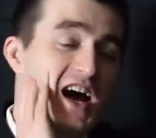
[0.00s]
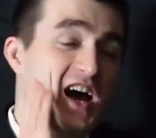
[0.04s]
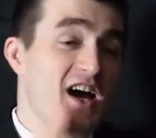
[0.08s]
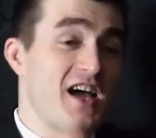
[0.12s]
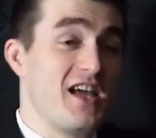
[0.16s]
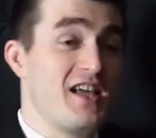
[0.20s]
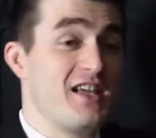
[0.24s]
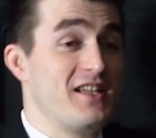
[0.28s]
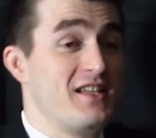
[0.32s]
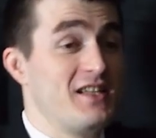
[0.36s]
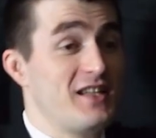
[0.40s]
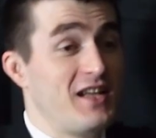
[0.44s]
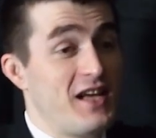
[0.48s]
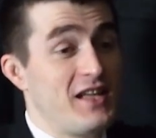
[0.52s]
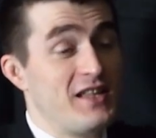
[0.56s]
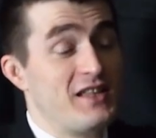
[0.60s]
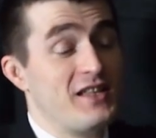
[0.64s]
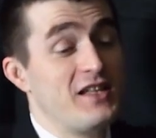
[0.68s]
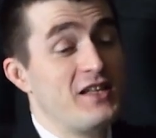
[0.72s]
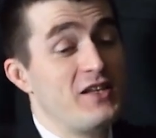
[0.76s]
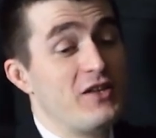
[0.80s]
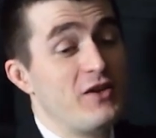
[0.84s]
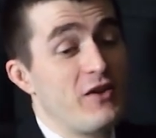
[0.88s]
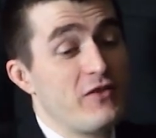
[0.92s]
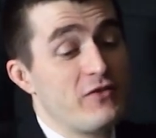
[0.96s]
I
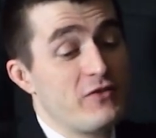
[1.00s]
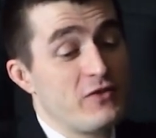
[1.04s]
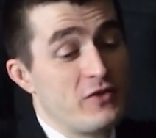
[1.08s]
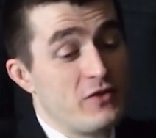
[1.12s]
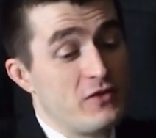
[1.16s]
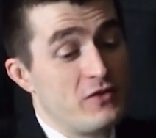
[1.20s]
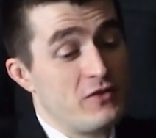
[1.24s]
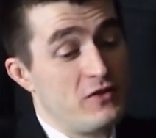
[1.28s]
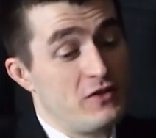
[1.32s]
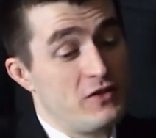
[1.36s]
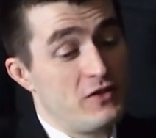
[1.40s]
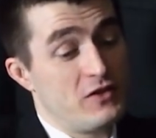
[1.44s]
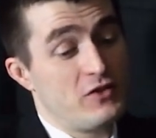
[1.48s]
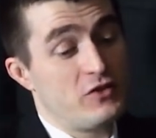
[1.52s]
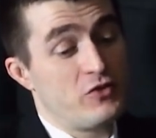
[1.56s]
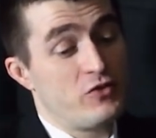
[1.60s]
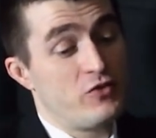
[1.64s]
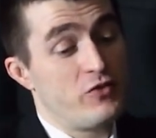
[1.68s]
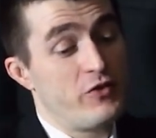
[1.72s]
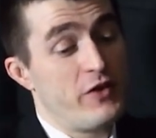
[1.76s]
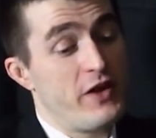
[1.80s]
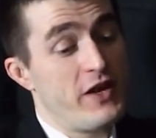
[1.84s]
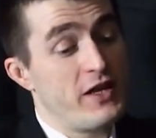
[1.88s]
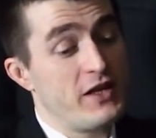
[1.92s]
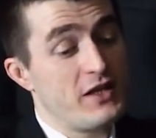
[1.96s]
think you have to
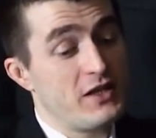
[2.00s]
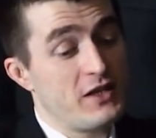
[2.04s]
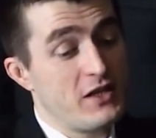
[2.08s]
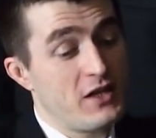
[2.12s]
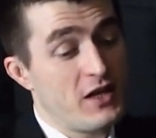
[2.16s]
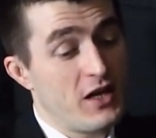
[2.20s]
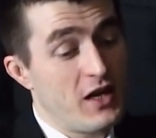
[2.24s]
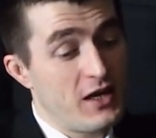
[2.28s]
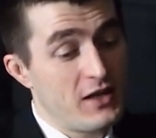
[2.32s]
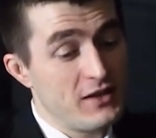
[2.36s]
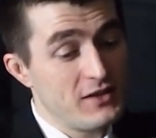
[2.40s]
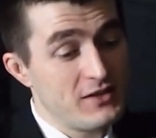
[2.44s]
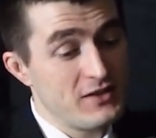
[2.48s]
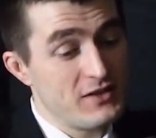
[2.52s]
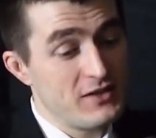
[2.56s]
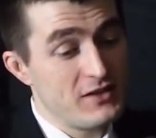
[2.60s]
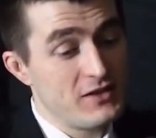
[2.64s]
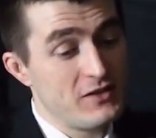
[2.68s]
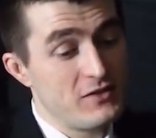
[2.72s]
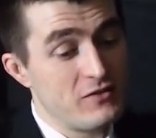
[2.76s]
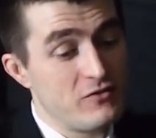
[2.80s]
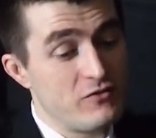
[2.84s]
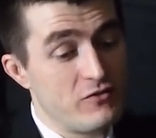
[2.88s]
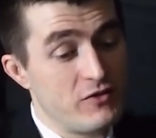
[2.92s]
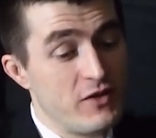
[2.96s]
create
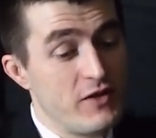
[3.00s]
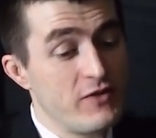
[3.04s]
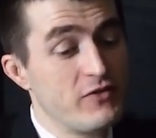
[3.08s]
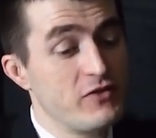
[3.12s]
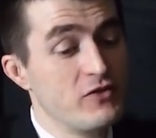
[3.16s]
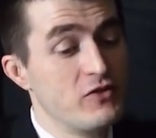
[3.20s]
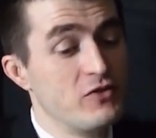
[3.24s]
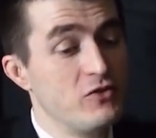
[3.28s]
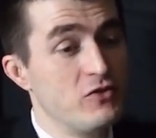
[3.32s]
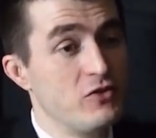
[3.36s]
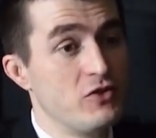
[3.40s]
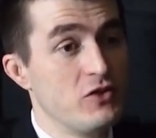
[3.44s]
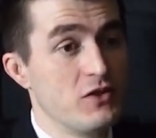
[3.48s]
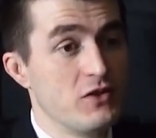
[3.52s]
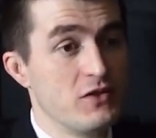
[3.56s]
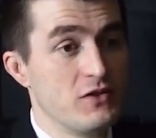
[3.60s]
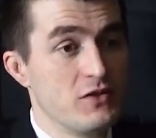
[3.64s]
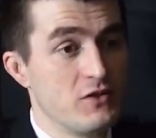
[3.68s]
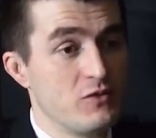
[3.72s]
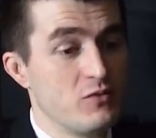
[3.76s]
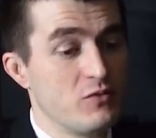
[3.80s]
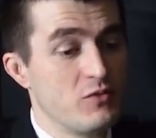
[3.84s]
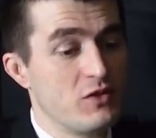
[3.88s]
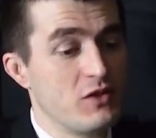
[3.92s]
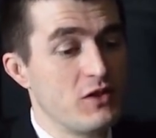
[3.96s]
constant
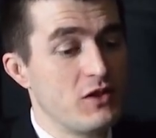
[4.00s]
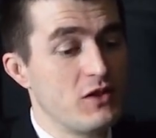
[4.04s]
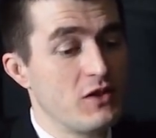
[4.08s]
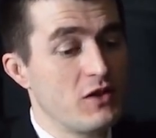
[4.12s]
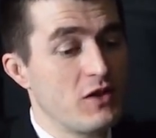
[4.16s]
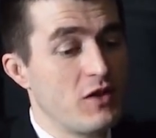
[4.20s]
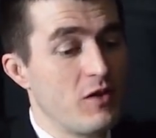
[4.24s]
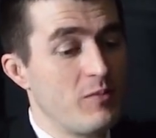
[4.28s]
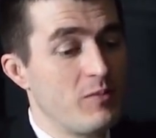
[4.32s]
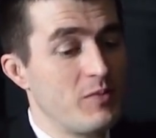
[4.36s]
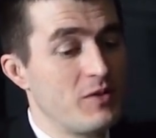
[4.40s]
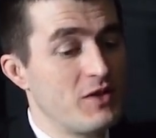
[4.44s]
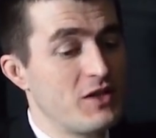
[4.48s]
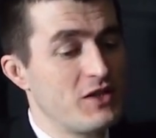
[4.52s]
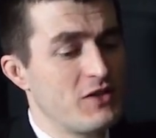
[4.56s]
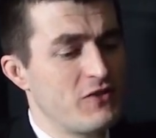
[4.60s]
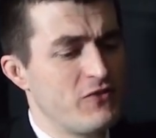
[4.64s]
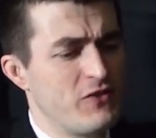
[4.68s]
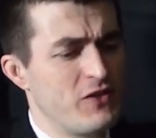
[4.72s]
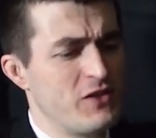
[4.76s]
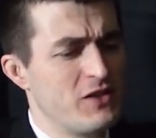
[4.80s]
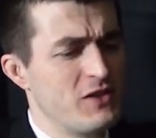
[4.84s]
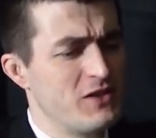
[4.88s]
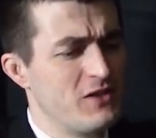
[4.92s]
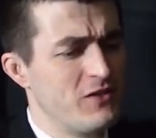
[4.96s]
revolutions within a company. That's
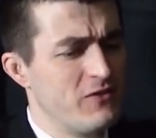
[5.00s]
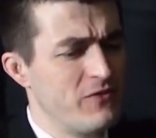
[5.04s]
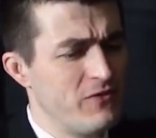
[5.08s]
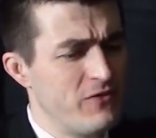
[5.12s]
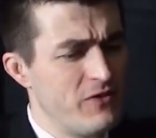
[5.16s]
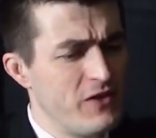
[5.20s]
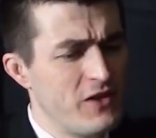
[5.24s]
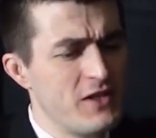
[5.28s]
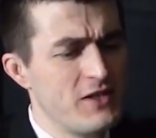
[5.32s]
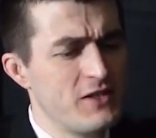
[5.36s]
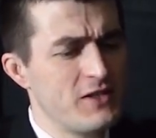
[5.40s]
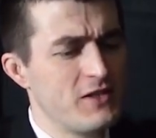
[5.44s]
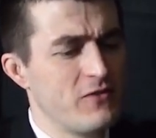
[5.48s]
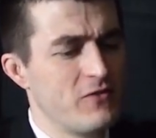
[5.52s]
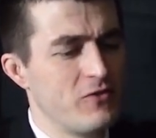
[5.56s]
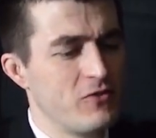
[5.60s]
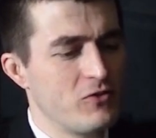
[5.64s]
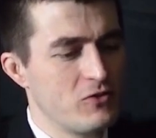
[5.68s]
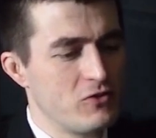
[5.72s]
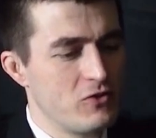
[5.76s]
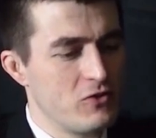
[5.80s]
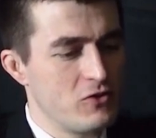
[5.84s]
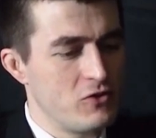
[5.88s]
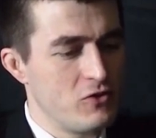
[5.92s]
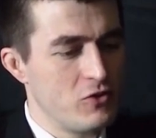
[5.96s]
very, very
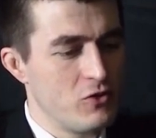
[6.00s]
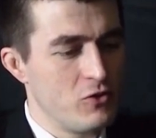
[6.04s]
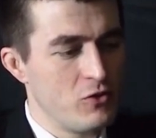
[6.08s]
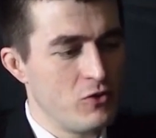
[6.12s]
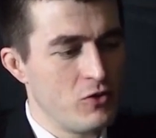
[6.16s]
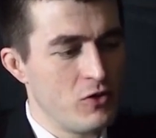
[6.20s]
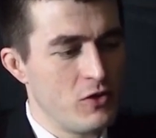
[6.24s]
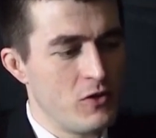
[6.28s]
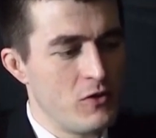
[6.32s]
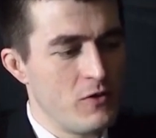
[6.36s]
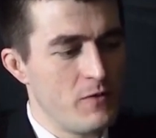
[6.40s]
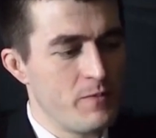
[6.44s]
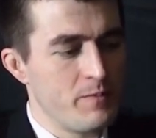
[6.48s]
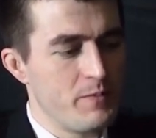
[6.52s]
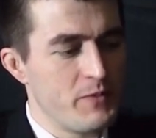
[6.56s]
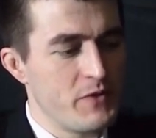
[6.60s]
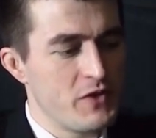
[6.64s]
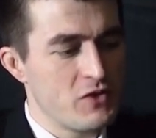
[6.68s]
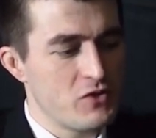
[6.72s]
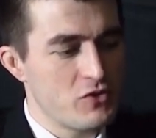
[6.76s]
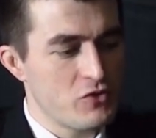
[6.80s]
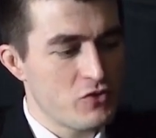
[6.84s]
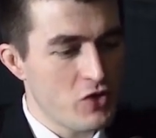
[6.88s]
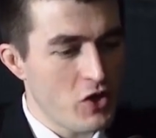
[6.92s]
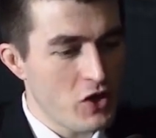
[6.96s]
difficult to do.
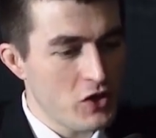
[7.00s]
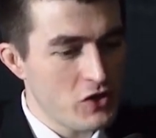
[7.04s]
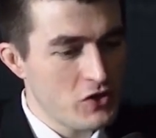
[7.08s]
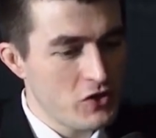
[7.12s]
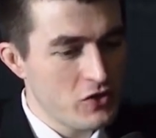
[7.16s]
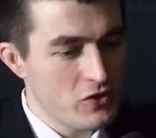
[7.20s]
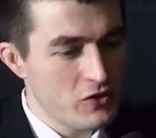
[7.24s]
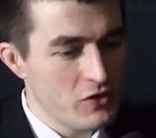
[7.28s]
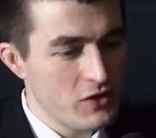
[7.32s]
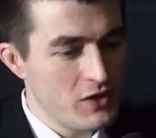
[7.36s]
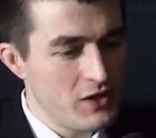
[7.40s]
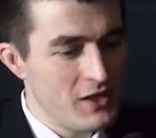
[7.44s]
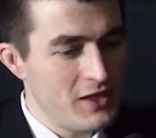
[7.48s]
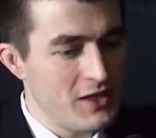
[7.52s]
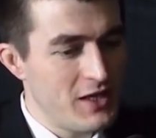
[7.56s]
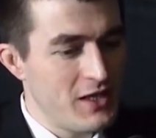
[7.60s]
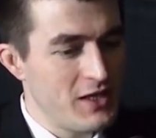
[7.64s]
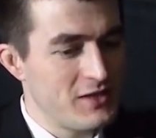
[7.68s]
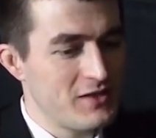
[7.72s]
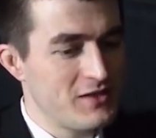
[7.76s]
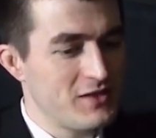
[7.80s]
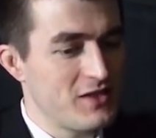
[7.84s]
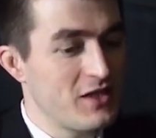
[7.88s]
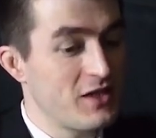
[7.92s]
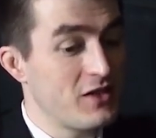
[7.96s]
Structurally
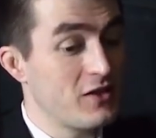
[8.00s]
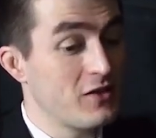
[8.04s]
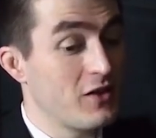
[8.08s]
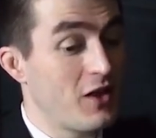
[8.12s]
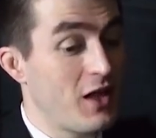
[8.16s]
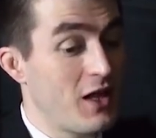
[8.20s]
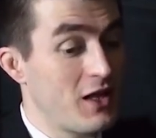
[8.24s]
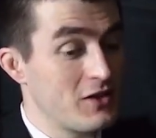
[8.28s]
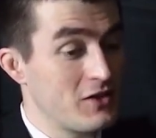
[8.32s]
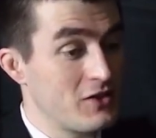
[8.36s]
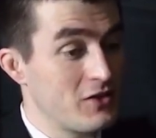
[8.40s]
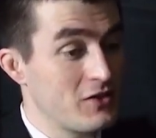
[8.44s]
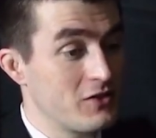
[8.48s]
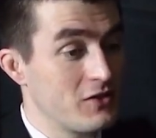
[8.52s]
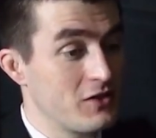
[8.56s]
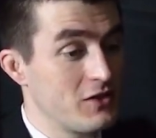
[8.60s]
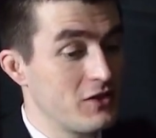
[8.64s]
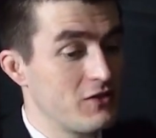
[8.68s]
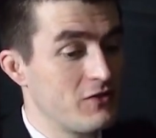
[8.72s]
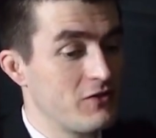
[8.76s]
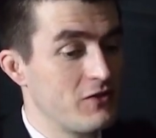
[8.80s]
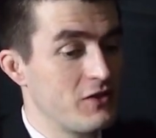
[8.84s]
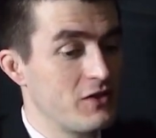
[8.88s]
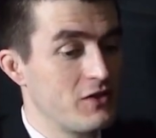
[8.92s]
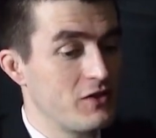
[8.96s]
and
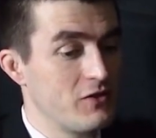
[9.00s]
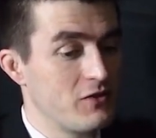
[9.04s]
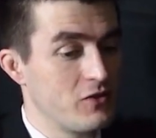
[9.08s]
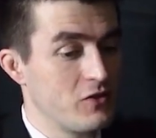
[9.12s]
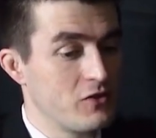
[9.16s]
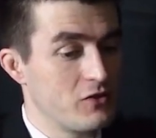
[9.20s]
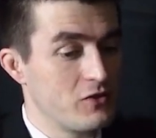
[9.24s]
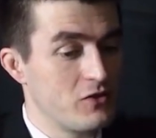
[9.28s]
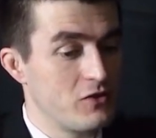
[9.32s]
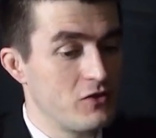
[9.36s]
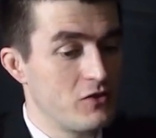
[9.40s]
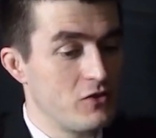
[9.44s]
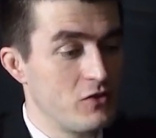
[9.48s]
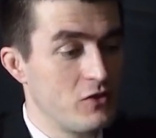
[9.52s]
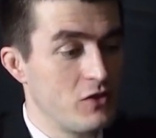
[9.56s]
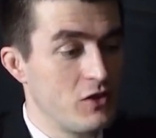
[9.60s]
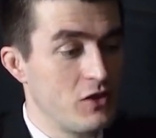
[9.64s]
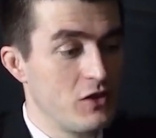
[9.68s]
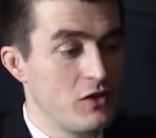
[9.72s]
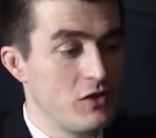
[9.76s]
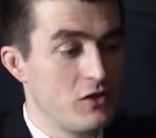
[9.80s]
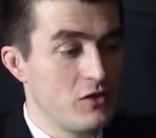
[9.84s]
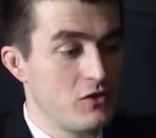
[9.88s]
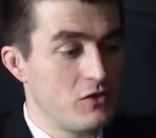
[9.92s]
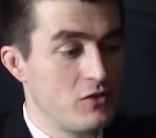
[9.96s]
psychologically, it's very difficult to do.
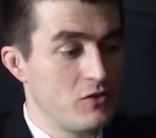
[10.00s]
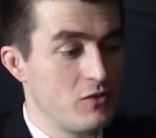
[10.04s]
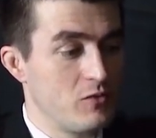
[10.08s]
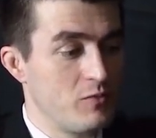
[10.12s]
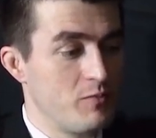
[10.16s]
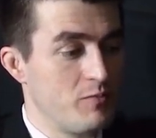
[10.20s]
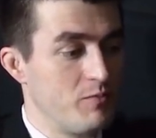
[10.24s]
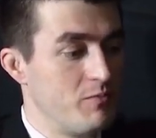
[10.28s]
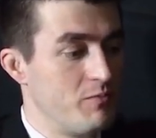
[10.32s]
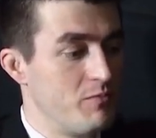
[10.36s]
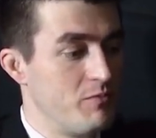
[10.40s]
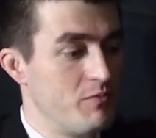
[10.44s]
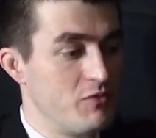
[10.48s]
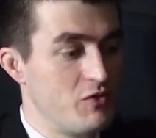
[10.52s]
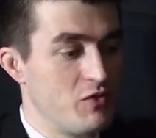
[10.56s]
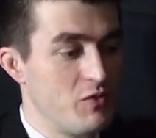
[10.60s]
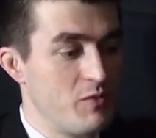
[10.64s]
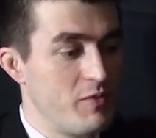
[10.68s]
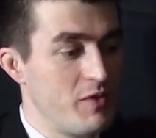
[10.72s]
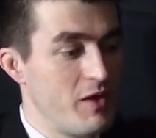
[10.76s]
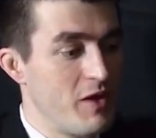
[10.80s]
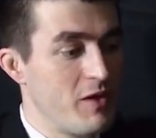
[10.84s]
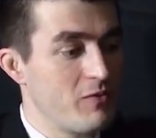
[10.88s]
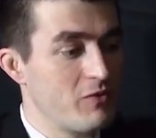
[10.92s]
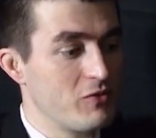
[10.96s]

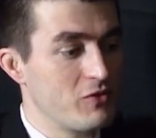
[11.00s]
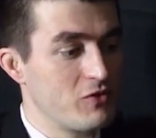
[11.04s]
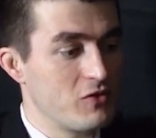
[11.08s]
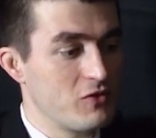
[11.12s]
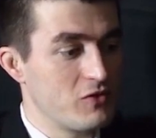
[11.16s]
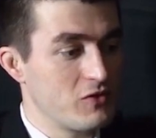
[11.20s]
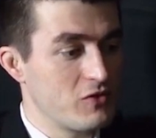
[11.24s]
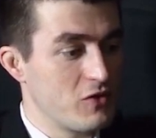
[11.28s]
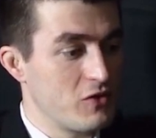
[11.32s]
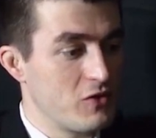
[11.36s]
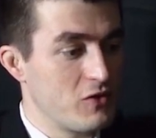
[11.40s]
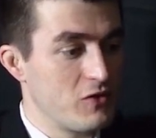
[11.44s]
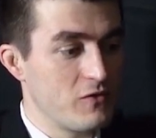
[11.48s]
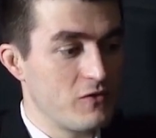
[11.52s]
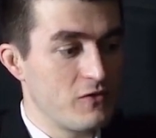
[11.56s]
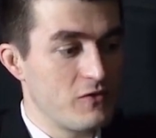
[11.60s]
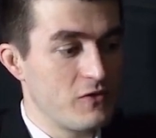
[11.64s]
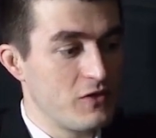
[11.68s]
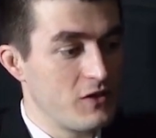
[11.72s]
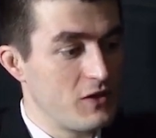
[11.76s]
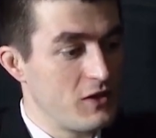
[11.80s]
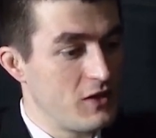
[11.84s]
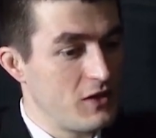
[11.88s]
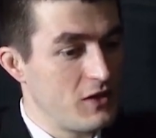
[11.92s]
To be able to sort of,